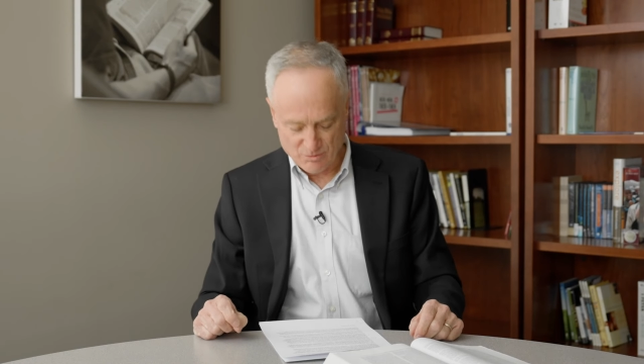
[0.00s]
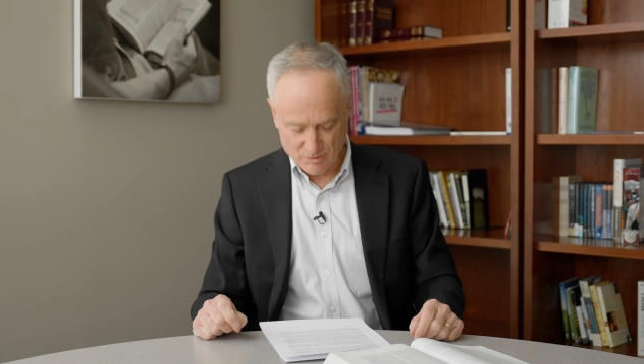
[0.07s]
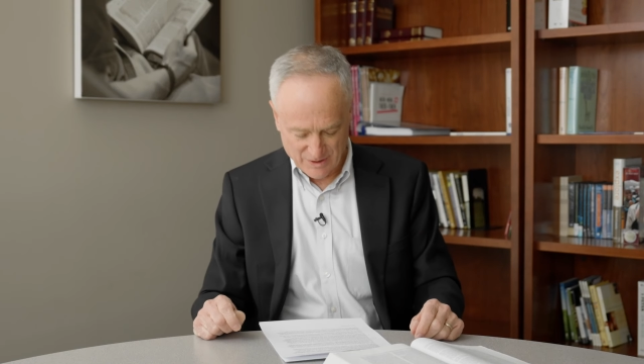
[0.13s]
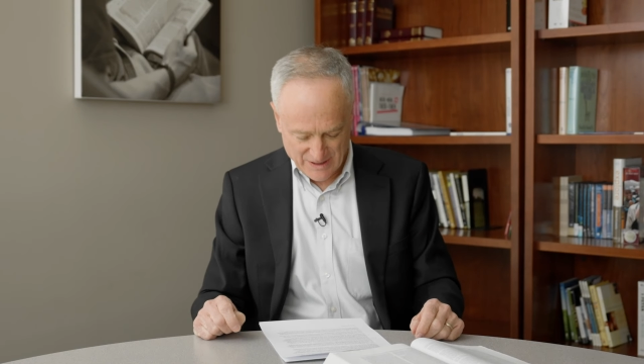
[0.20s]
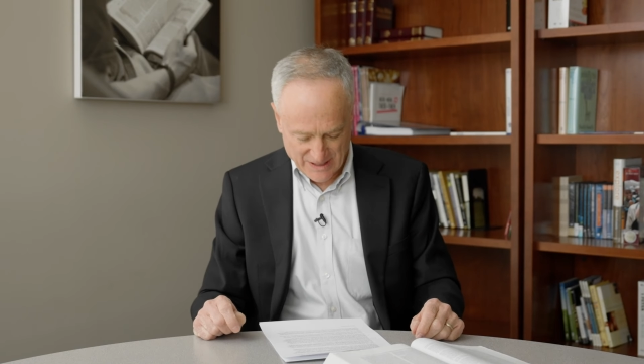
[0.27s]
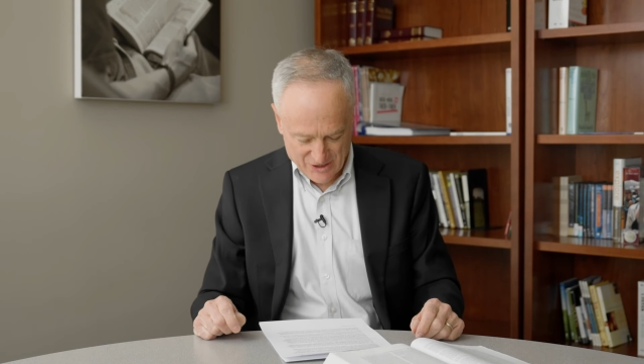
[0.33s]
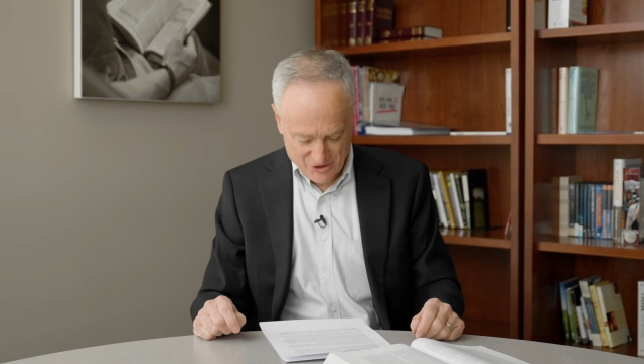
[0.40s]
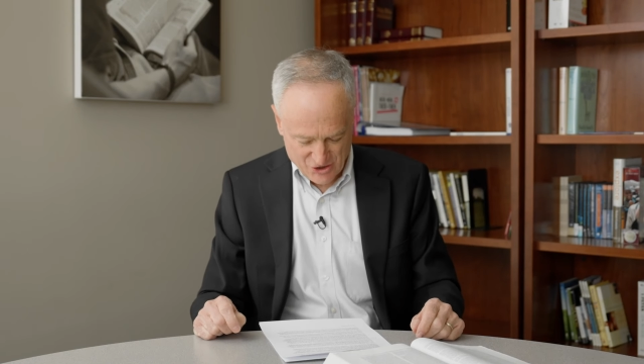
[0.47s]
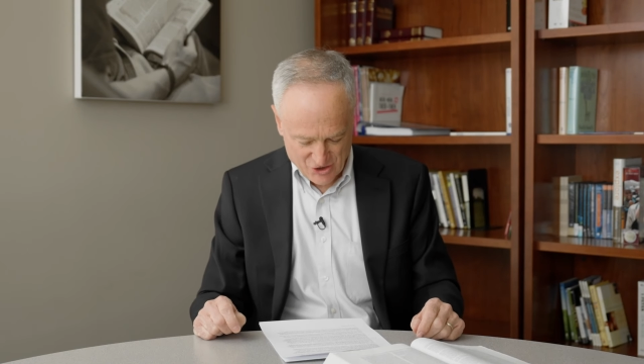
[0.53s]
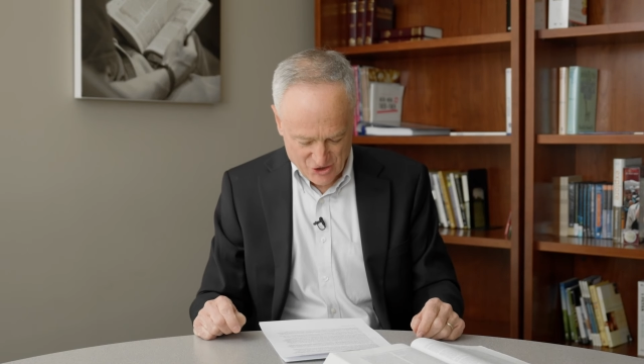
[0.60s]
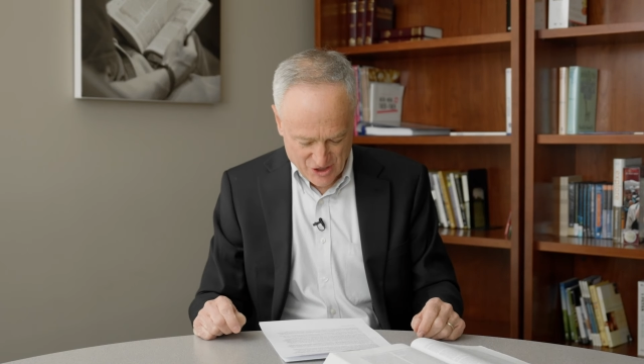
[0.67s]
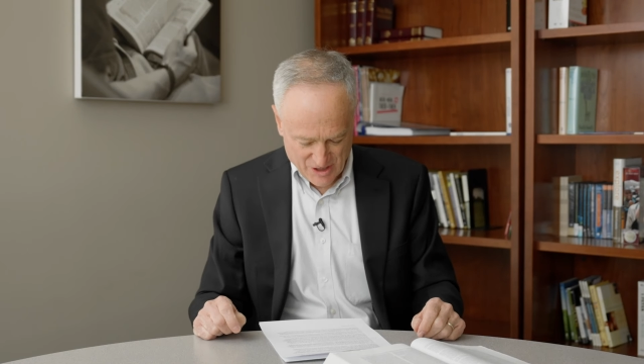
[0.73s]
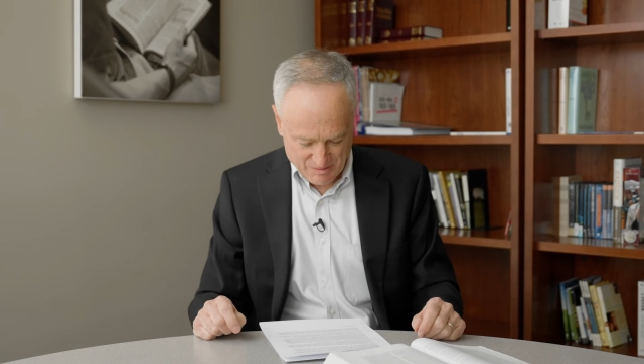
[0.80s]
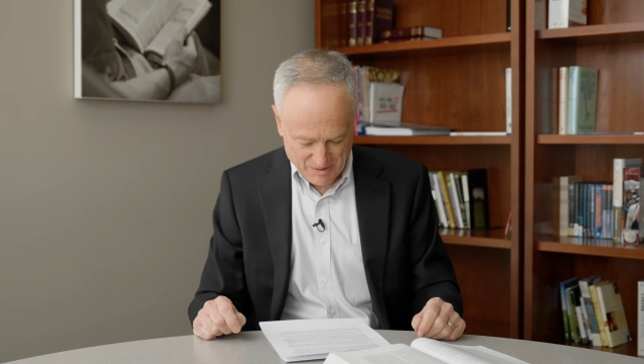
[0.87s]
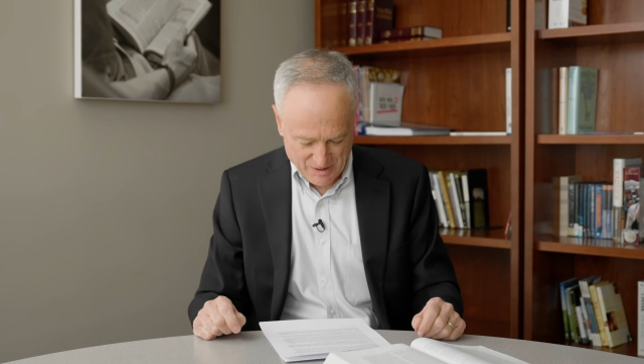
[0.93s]

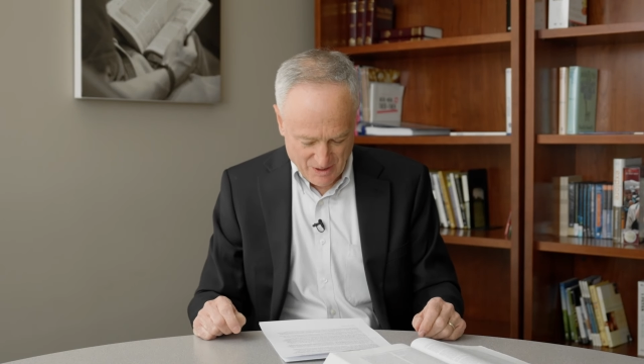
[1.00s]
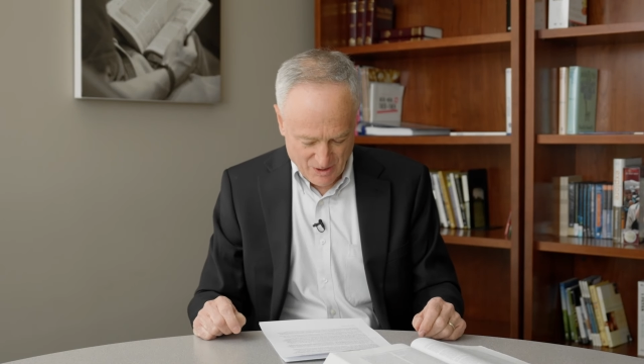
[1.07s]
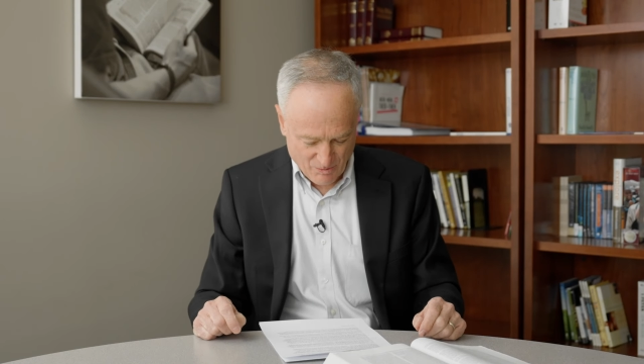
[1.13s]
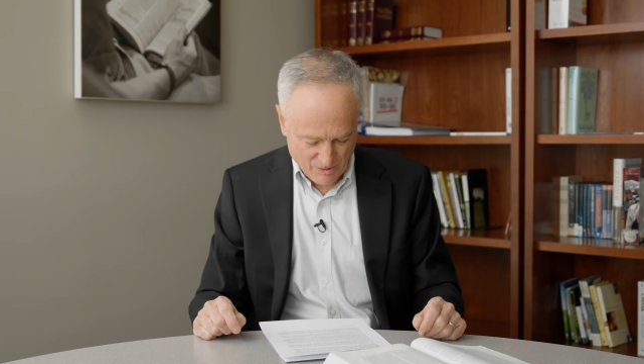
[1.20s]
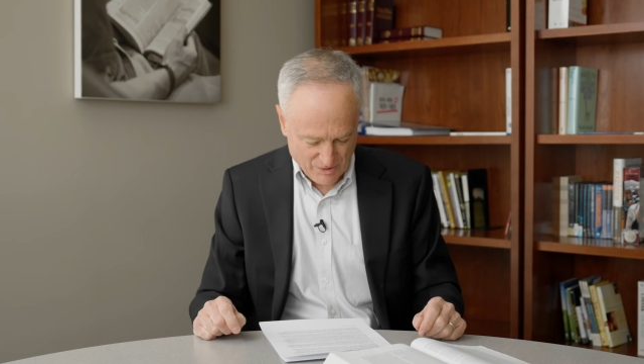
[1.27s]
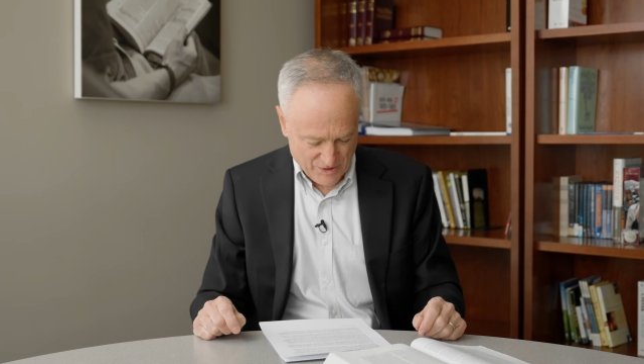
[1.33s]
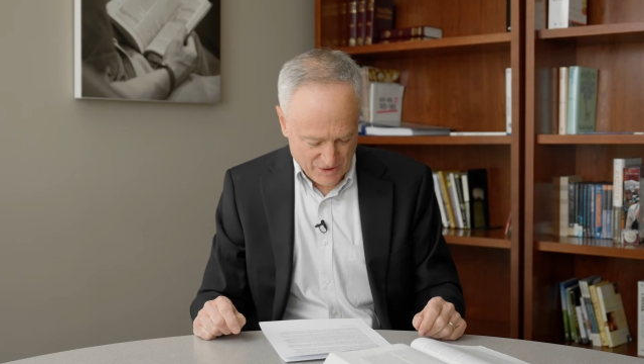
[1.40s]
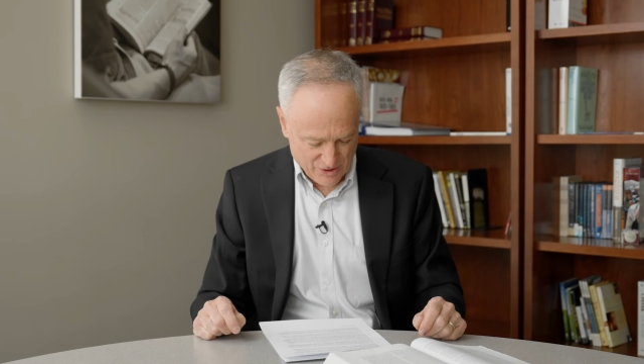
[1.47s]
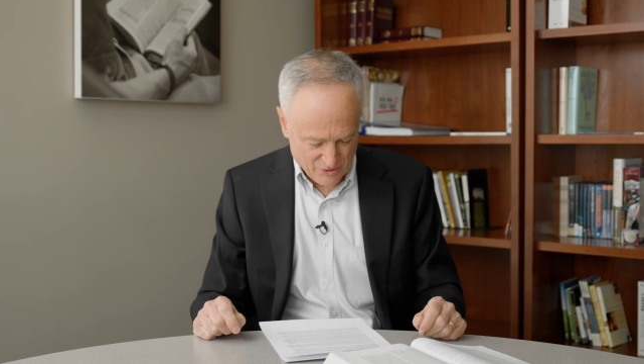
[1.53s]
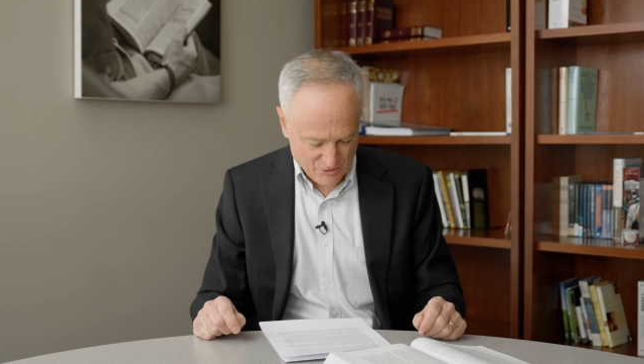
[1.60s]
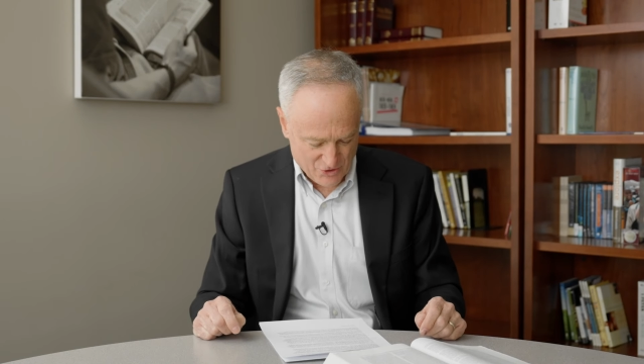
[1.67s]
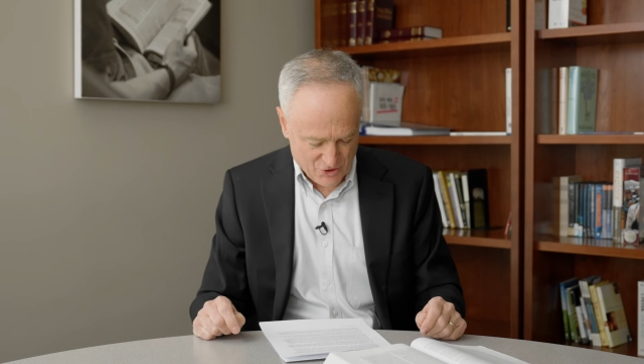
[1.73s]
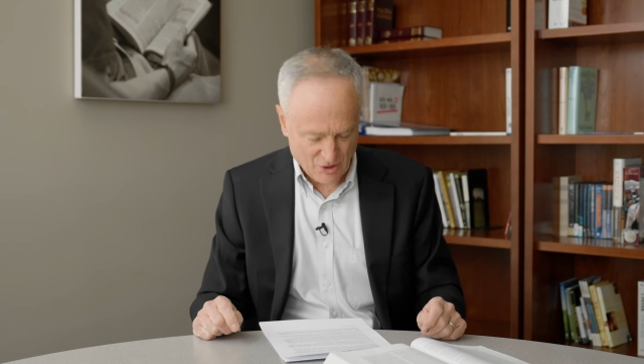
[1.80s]
relationship with you.